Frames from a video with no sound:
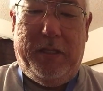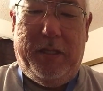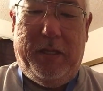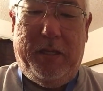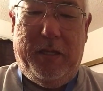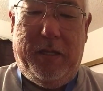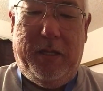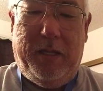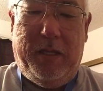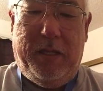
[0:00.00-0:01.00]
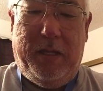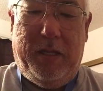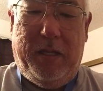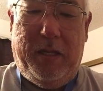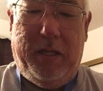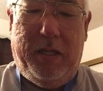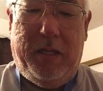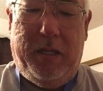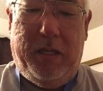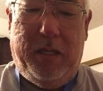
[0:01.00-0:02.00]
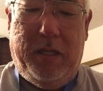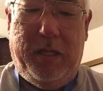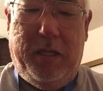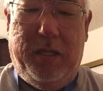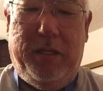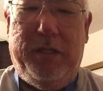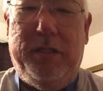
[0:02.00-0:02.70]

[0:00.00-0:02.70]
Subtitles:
Nobody speaks.